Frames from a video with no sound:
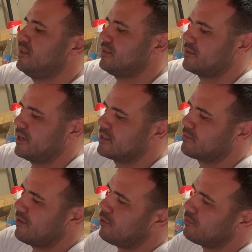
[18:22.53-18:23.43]
So here's
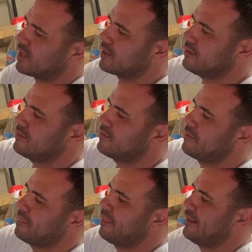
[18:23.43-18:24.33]
my voltmeter,
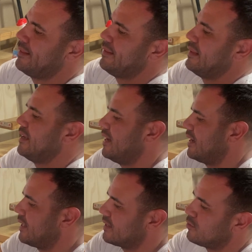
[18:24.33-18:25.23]

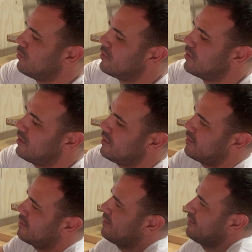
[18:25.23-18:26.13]
and
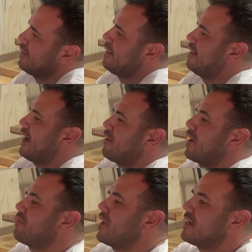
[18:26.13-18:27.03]
I
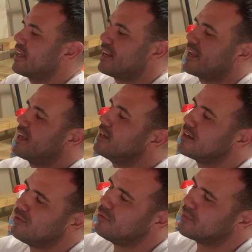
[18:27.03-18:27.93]
recommend getting a good
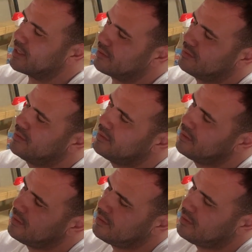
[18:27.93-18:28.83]
voltmeter.
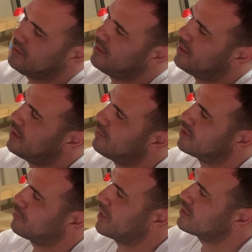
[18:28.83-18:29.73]

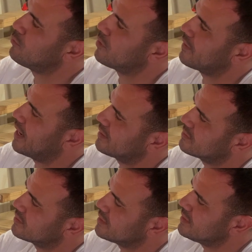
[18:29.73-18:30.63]
Especially one that has
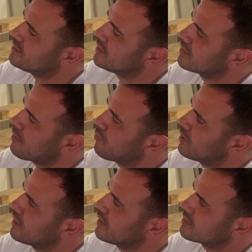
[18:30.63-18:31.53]
the DC
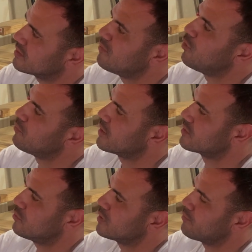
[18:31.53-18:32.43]
capability, because some
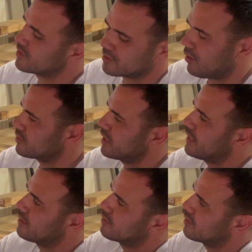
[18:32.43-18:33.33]
voltmeters only measure
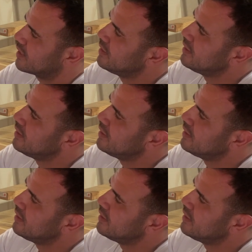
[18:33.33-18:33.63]
alternating current